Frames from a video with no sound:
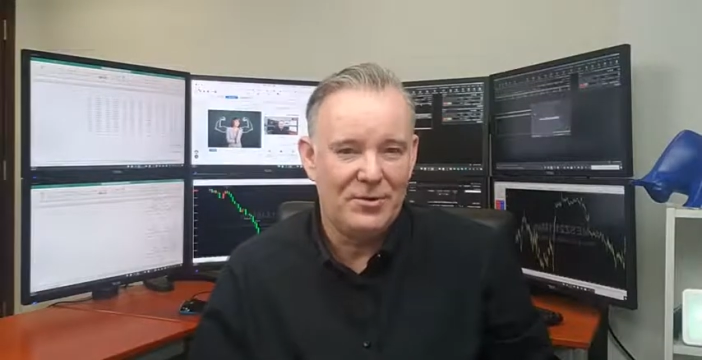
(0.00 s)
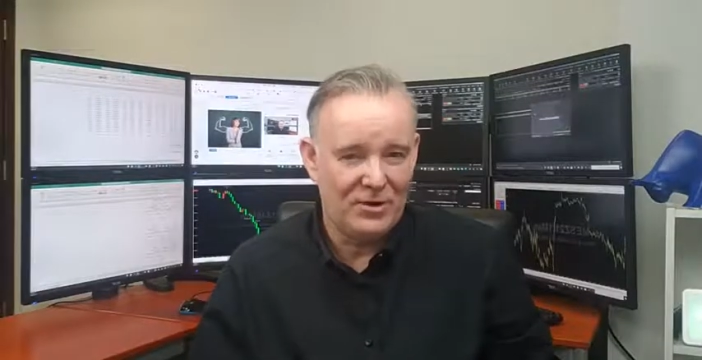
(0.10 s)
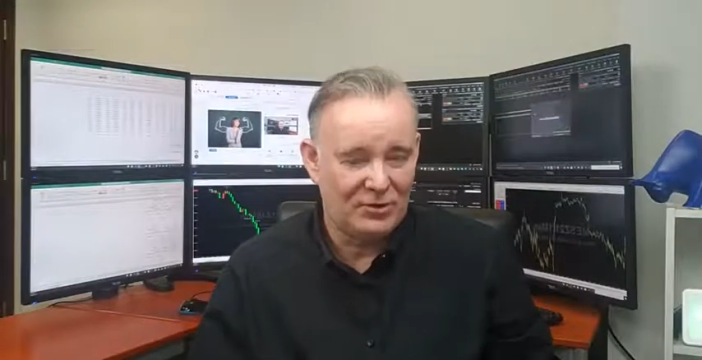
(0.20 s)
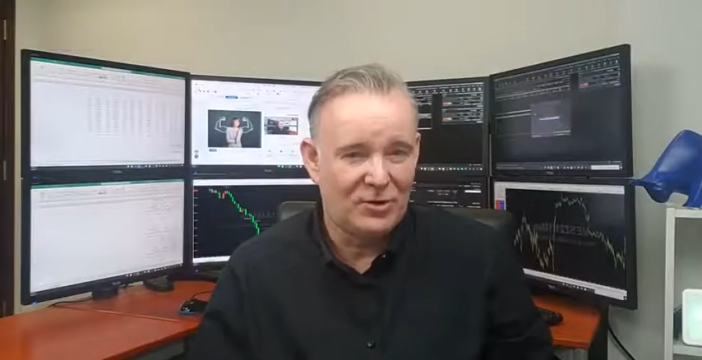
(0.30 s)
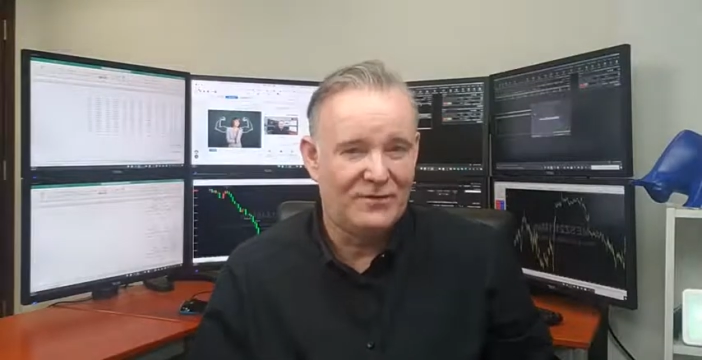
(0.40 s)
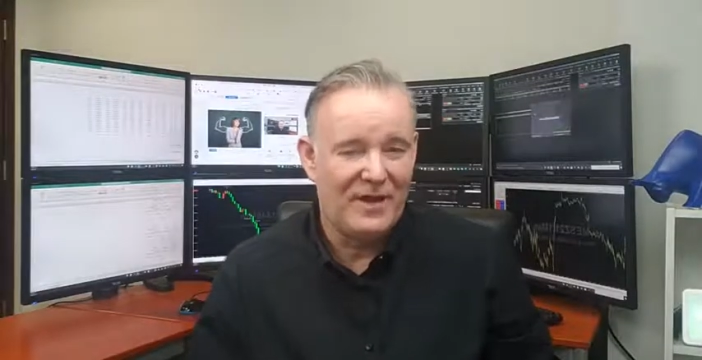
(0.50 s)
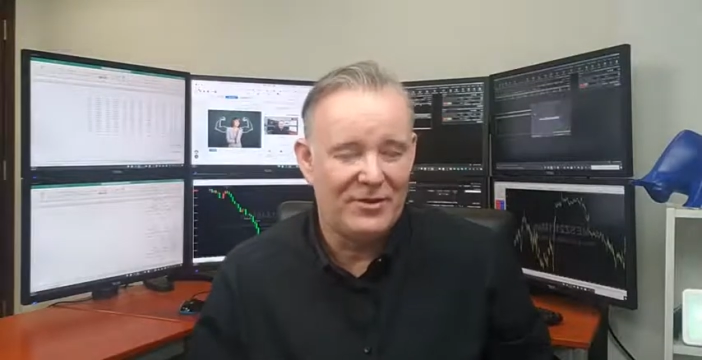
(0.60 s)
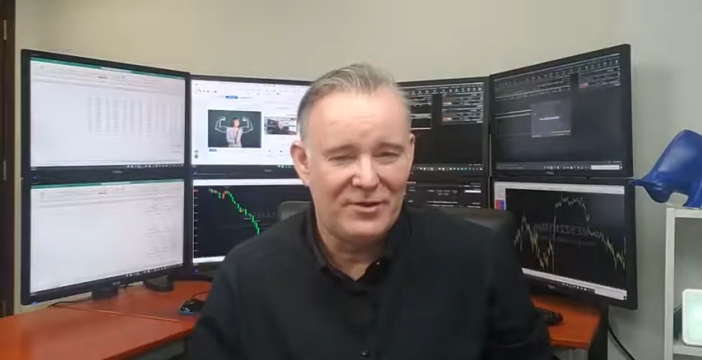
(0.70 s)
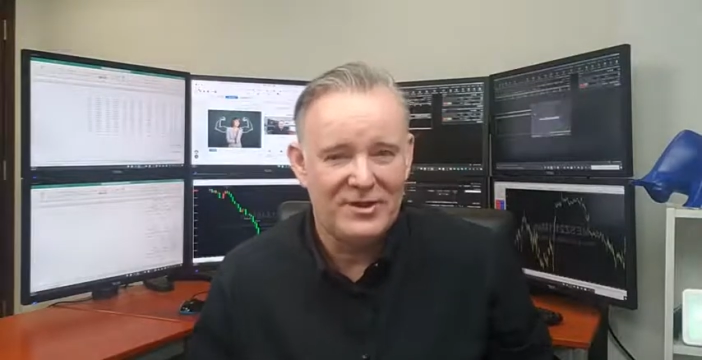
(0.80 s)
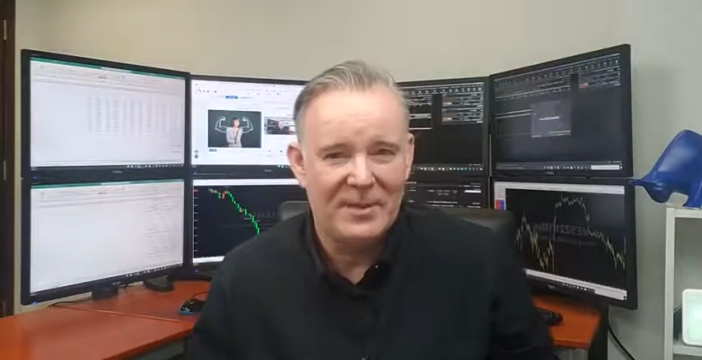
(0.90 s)
that took
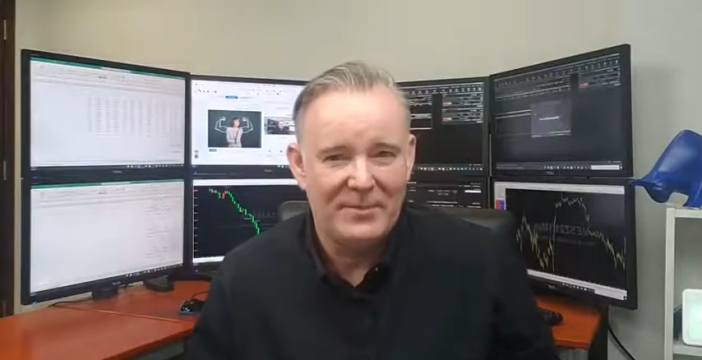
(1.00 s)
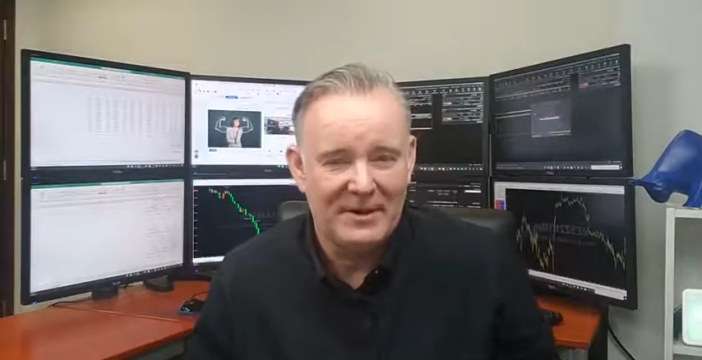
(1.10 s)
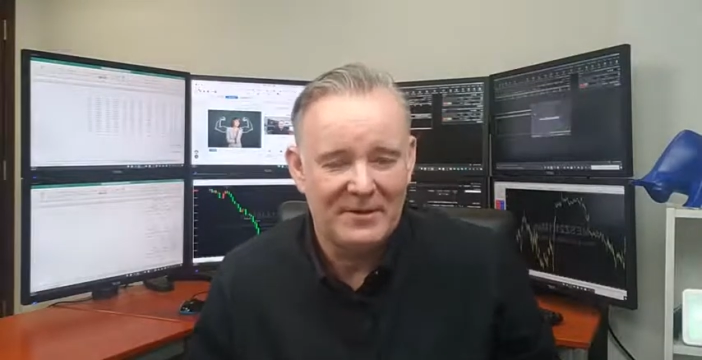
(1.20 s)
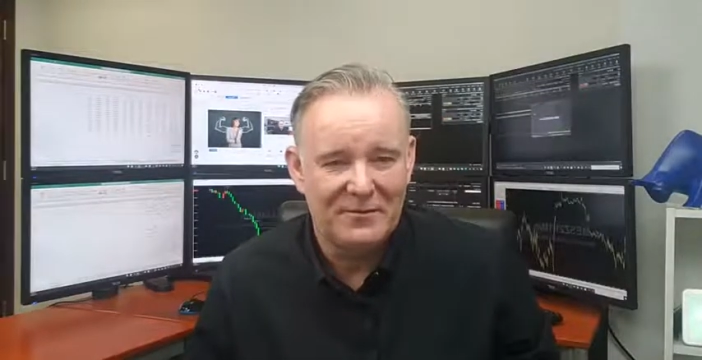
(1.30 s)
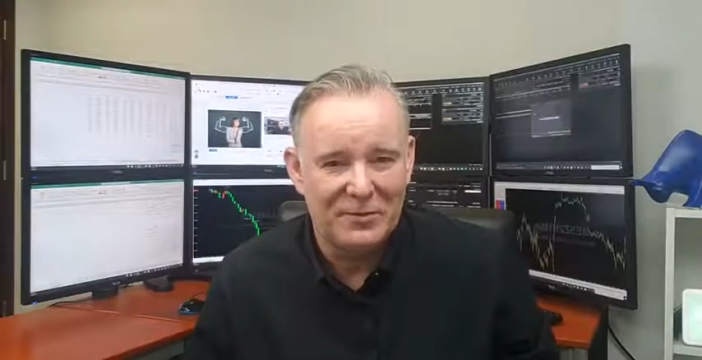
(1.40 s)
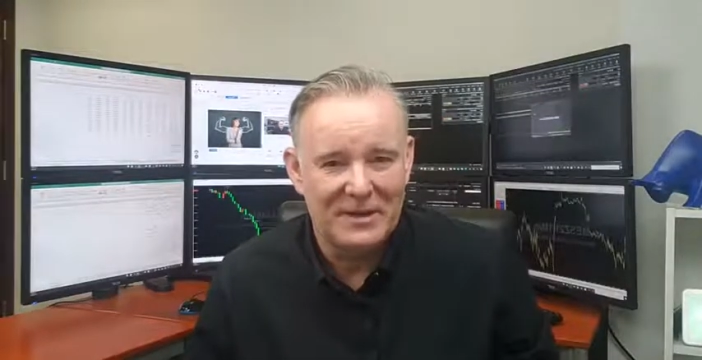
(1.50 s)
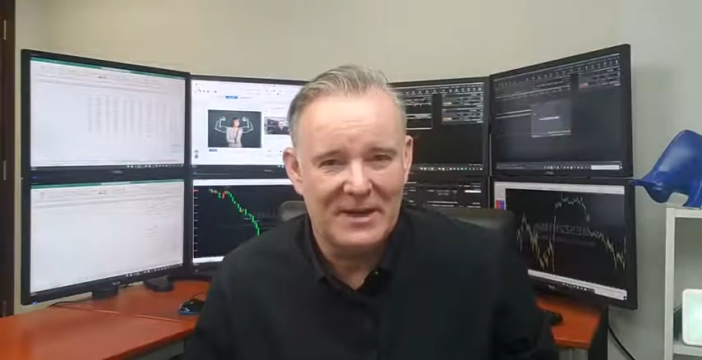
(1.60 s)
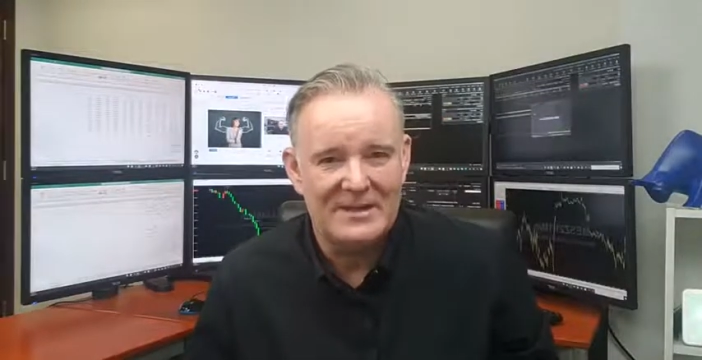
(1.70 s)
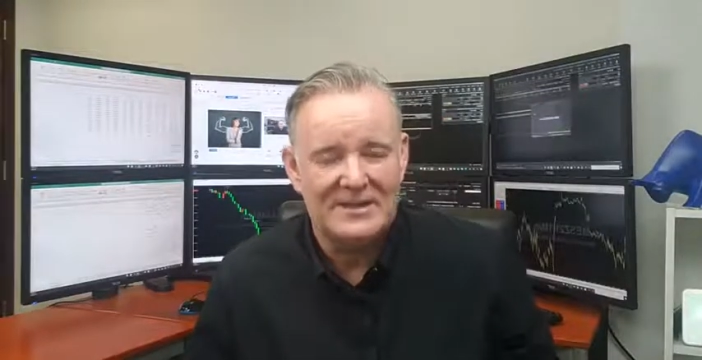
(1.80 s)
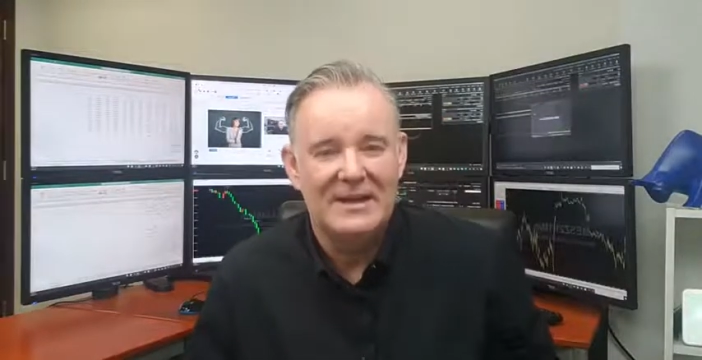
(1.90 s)
advantage of that particular
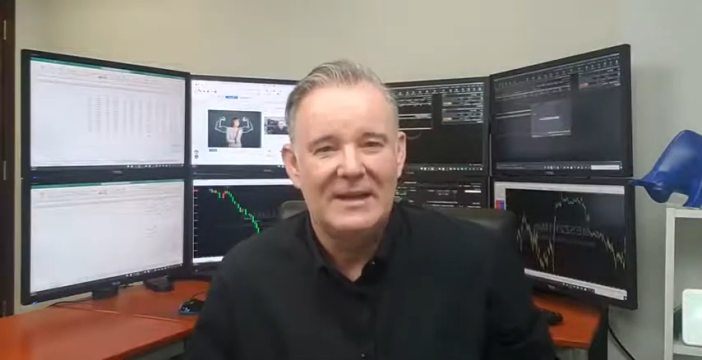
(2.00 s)
forecast.